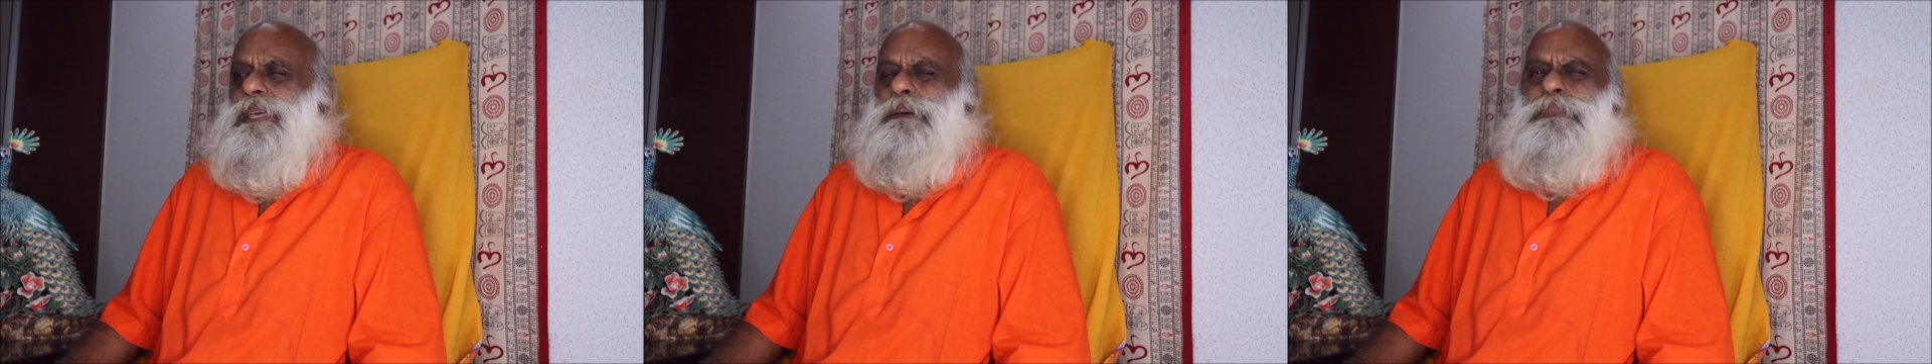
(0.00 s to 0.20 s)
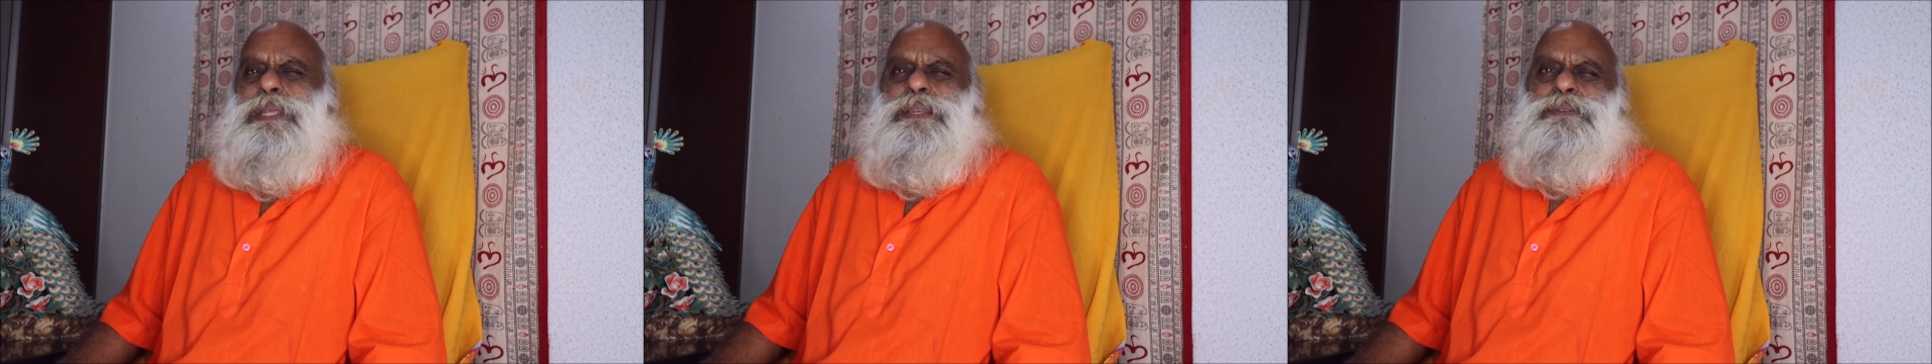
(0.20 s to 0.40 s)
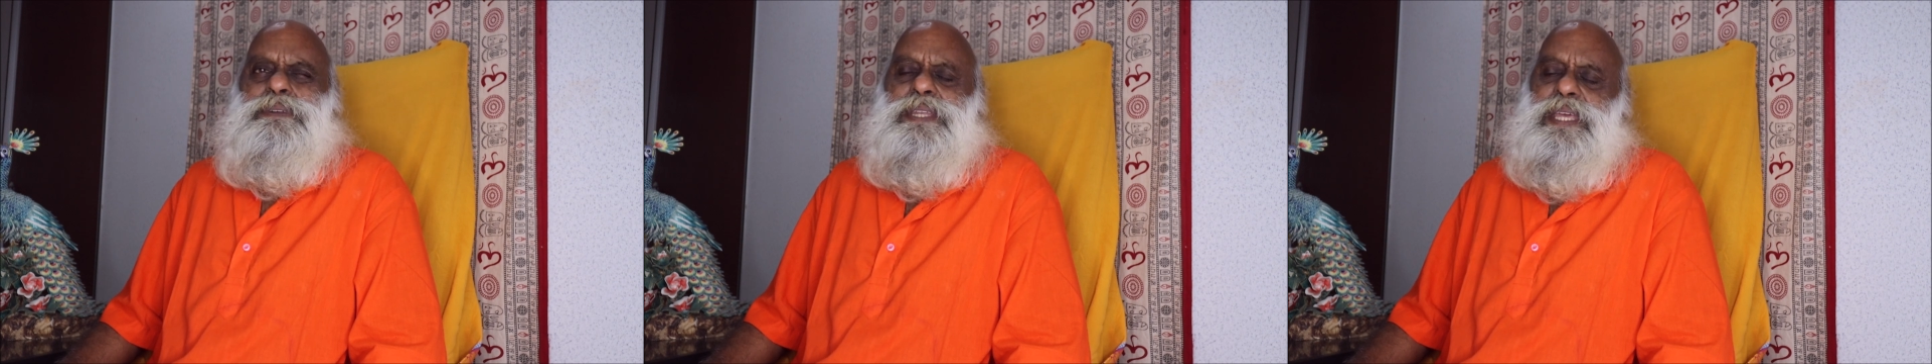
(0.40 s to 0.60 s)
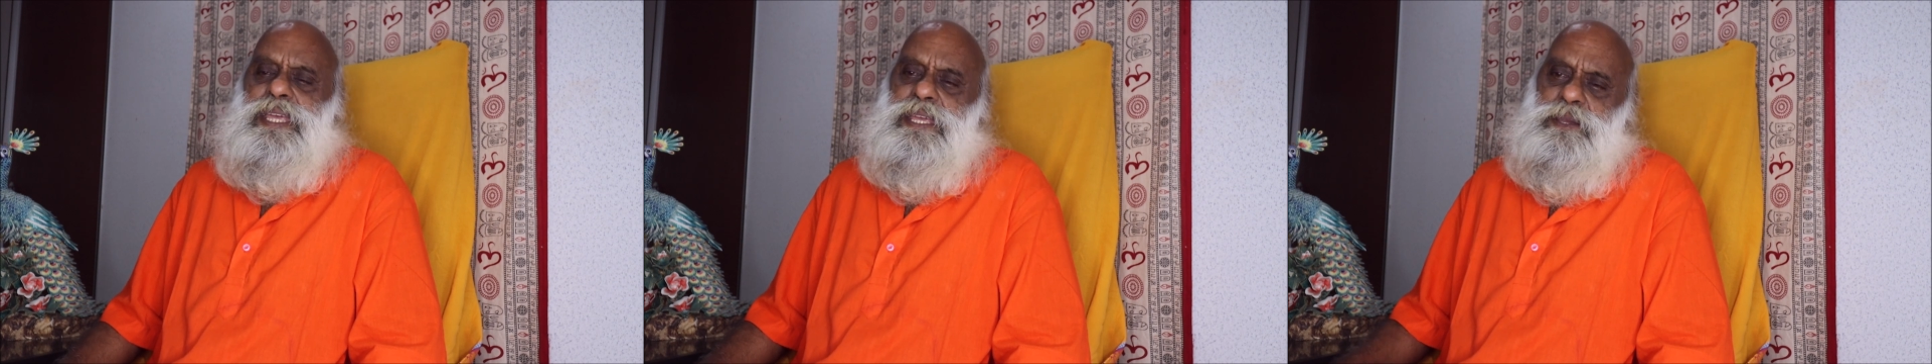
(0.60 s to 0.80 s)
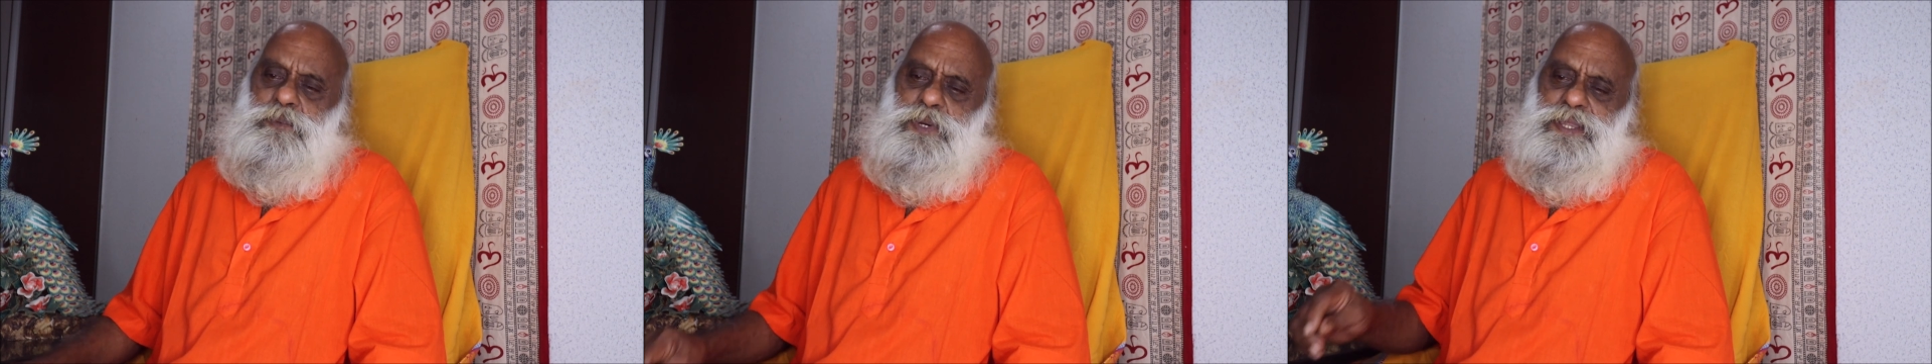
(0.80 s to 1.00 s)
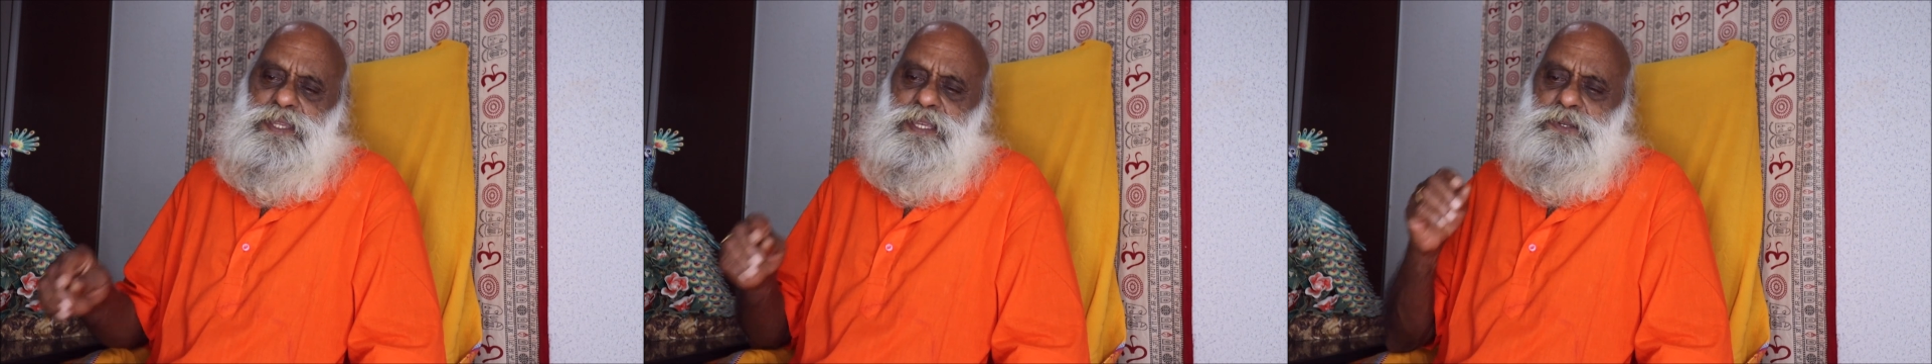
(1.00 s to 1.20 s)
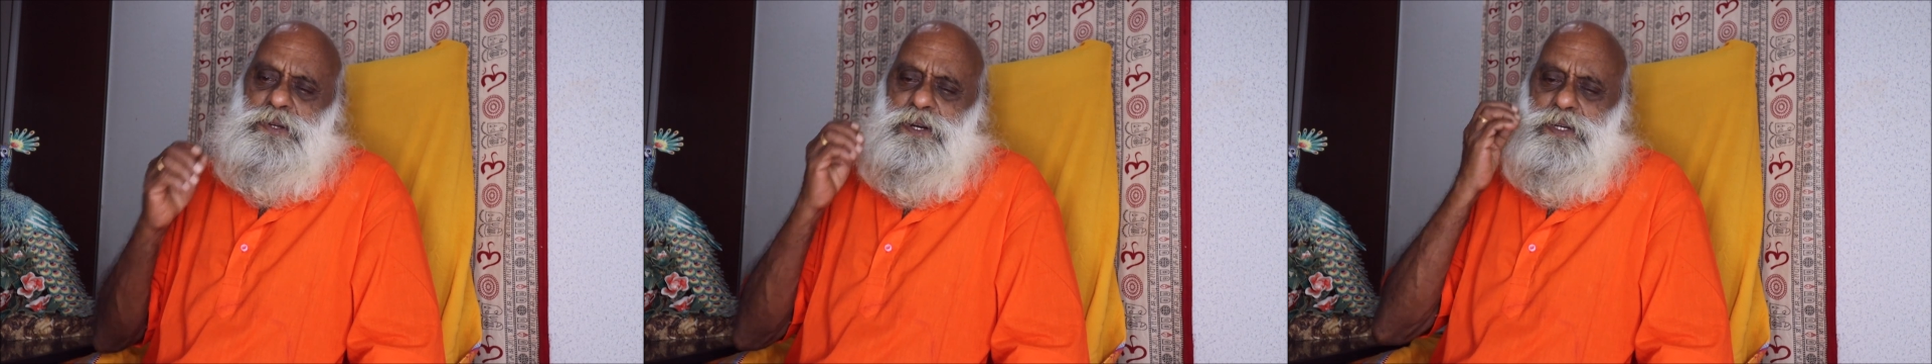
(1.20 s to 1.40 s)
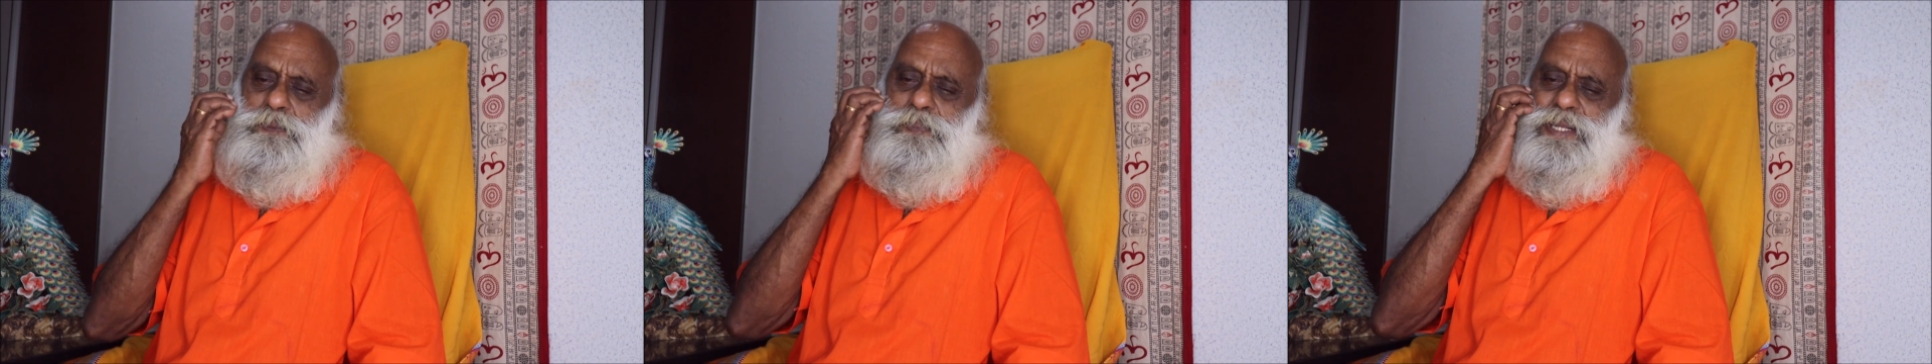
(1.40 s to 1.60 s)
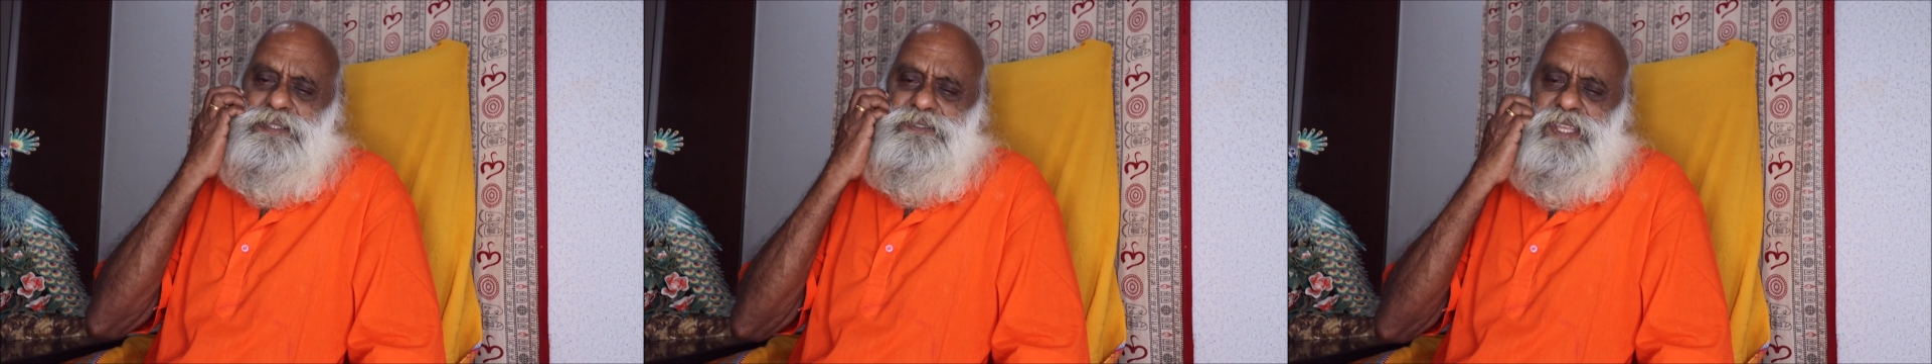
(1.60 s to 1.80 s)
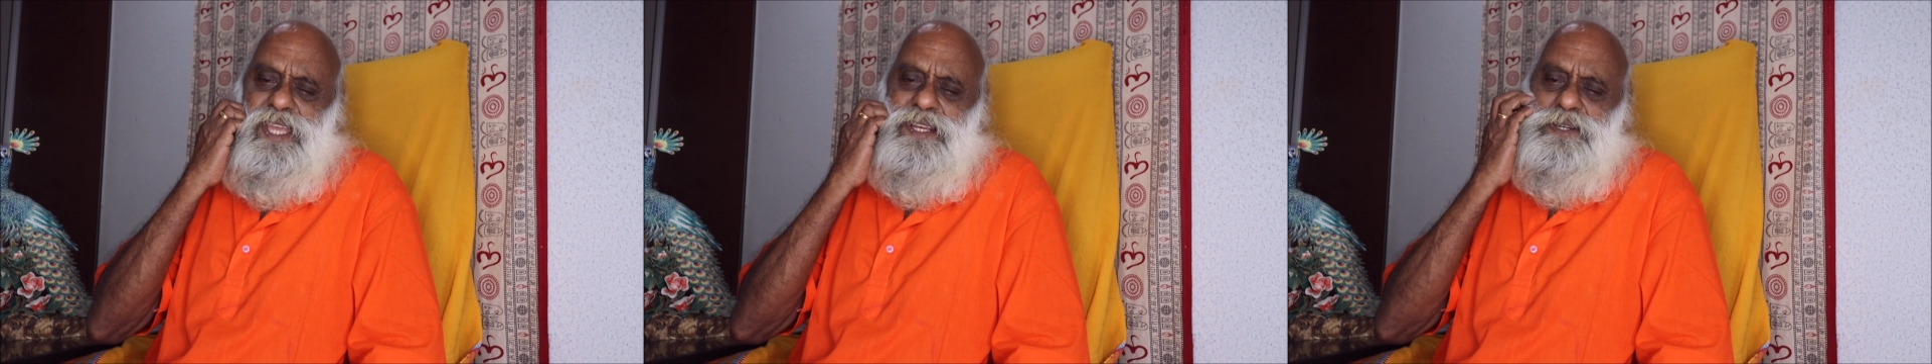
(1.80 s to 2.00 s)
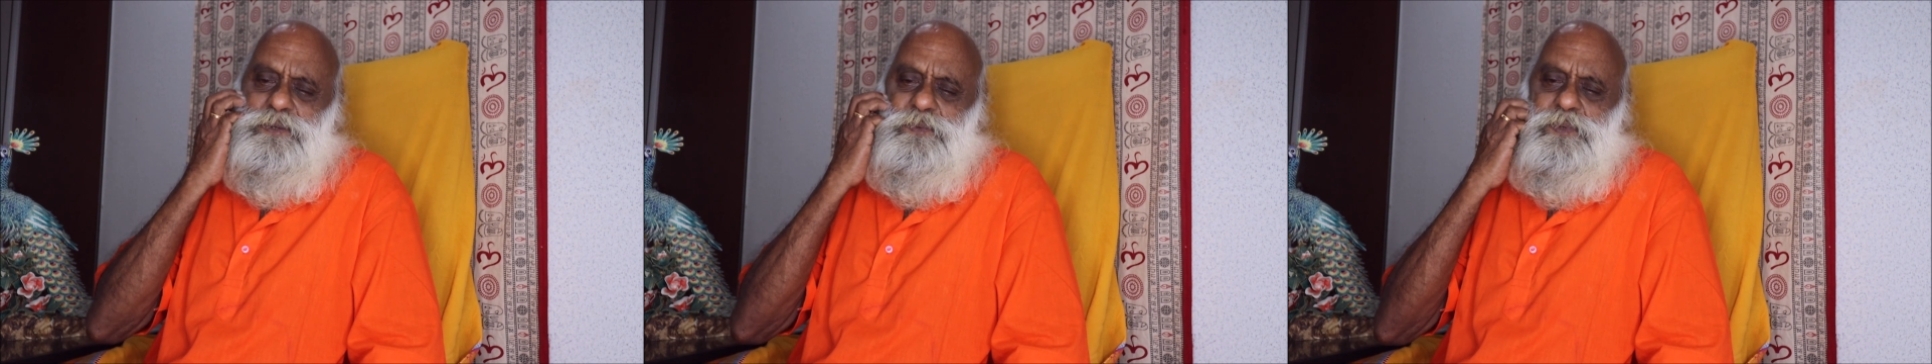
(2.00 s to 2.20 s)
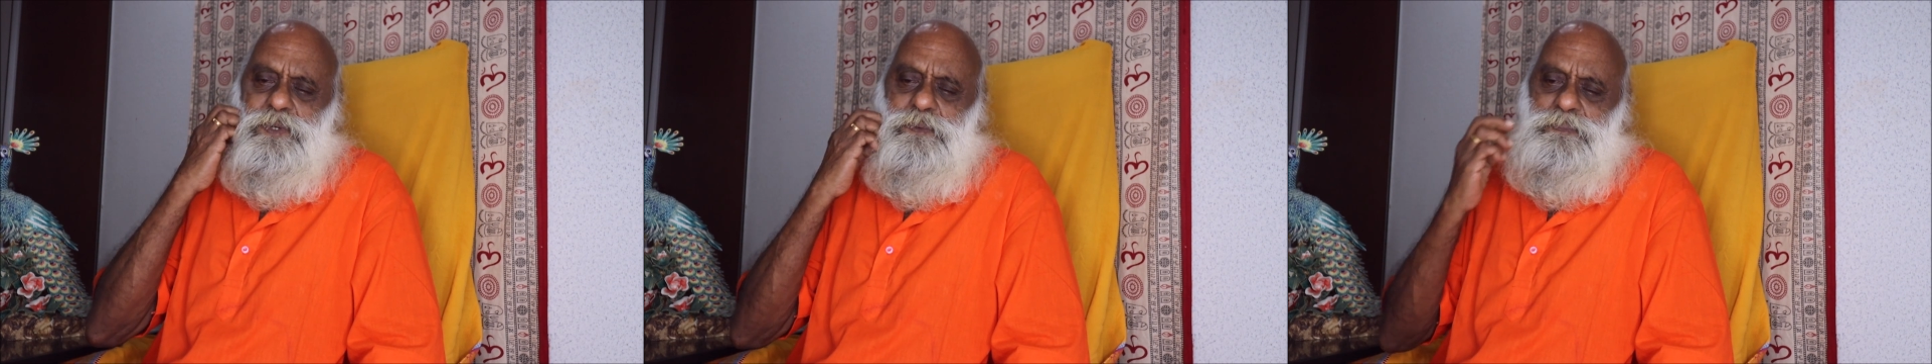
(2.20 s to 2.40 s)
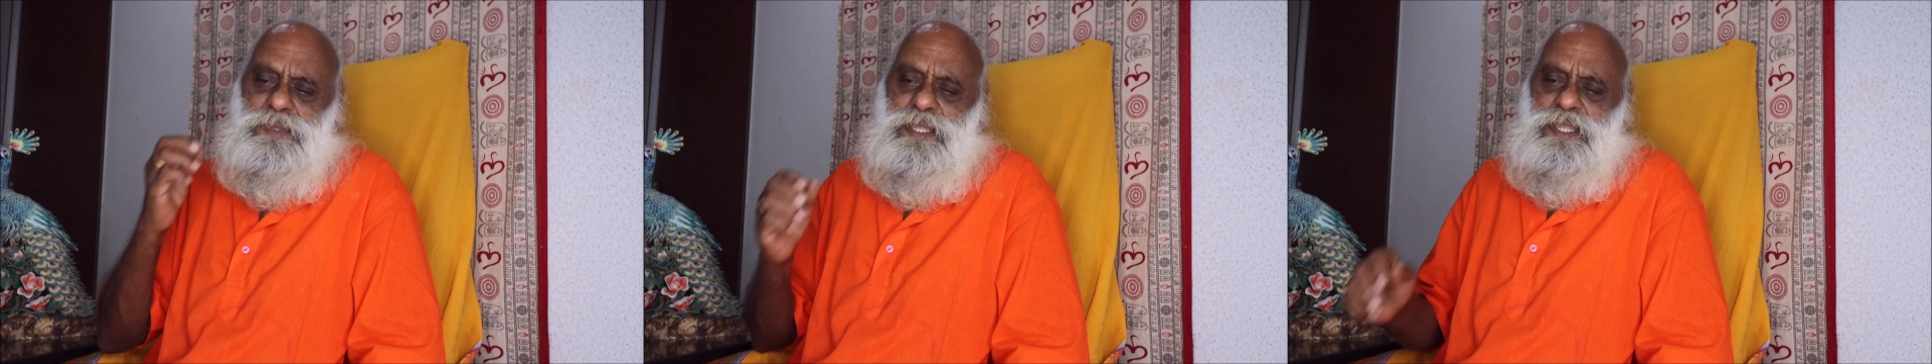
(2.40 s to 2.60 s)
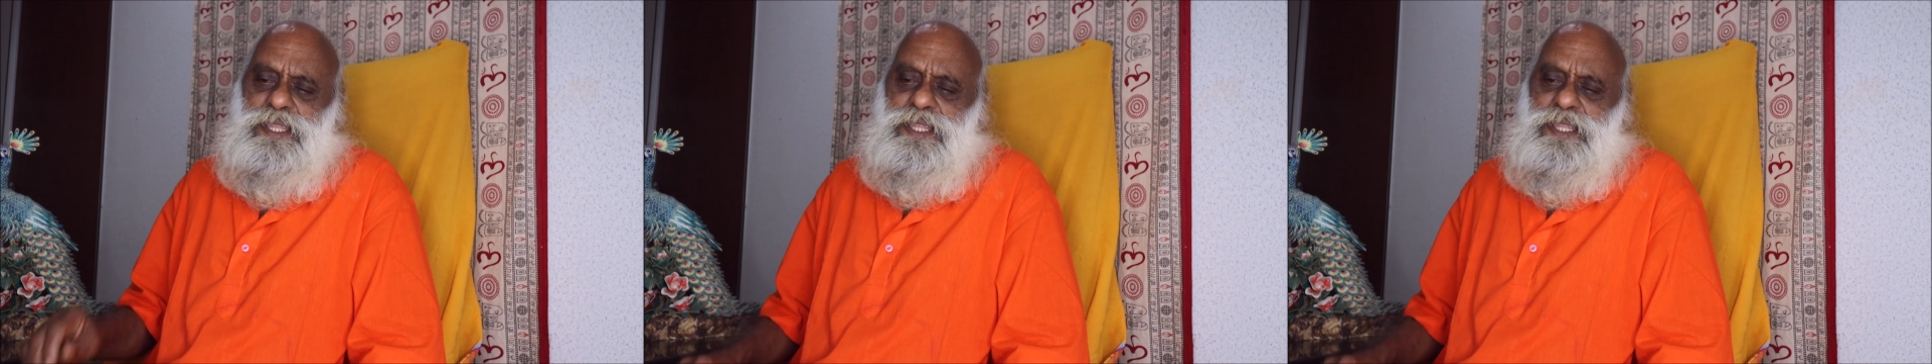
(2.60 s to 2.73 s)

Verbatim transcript: I mean, today when they talk about sacred womb,